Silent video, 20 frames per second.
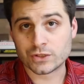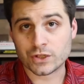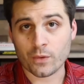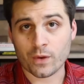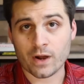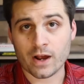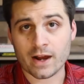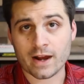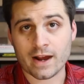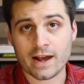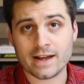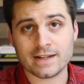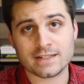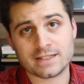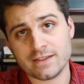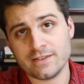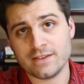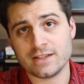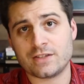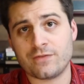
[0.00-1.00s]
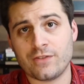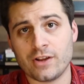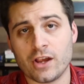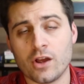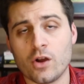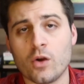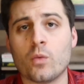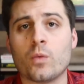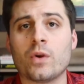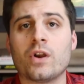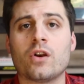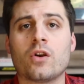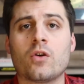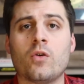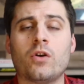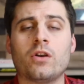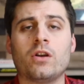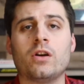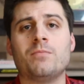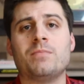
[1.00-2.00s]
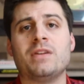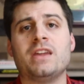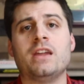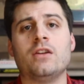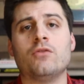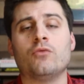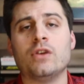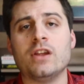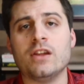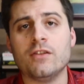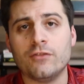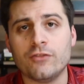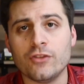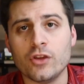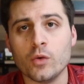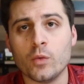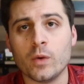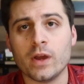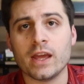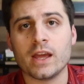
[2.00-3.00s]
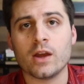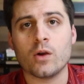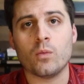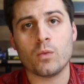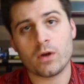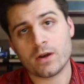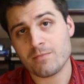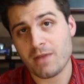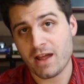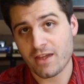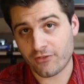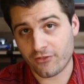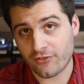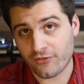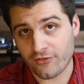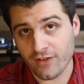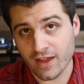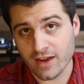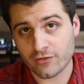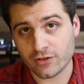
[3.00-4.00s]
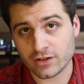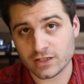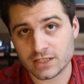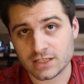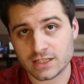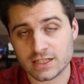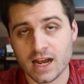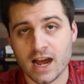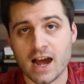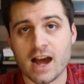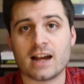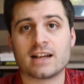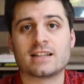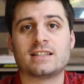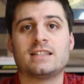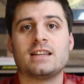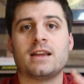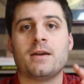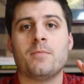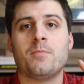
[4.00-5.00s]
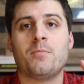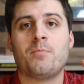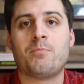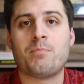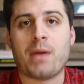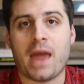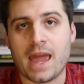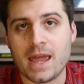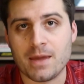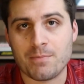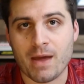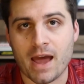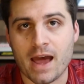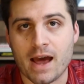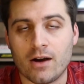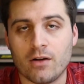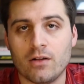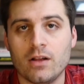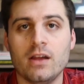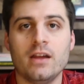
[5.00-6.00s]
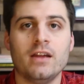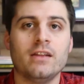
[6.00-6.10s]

going on, guys? In this video, we're going to be reviewing one of my favorite stocks, PayPal.